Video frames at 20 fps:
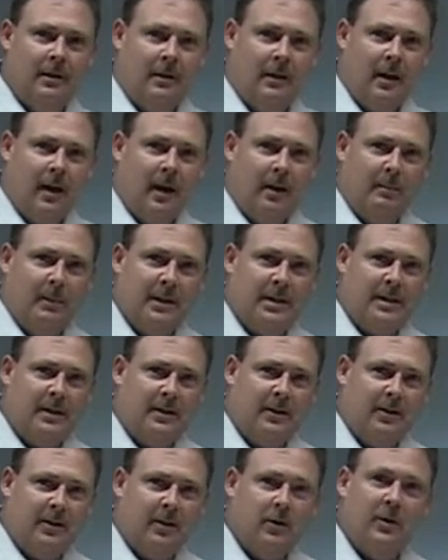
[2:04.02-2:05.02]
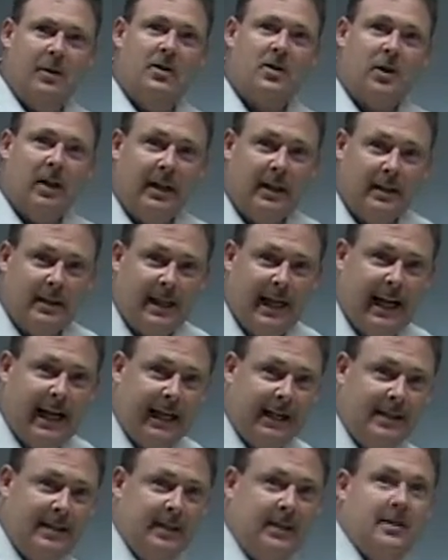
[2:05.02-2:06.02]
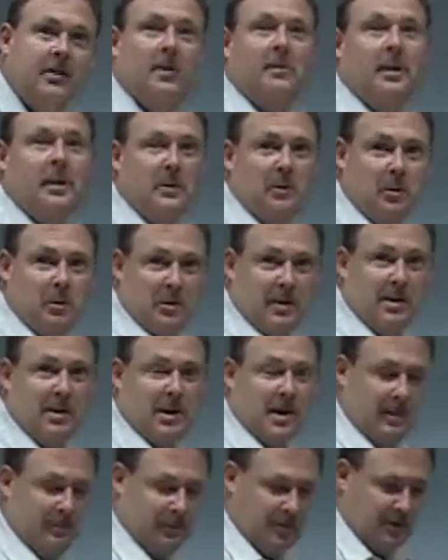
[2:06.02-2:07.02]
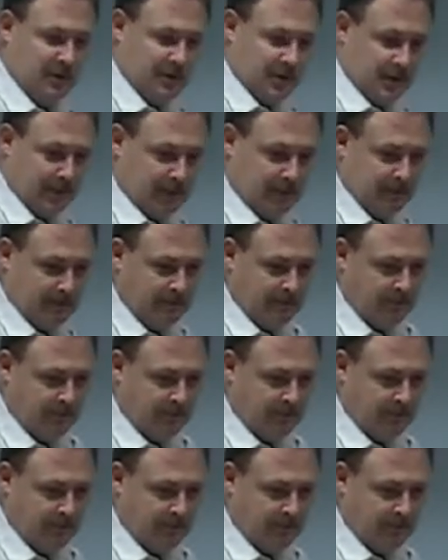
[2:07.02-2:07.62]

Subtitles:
material and try to tax it so people will stop using it.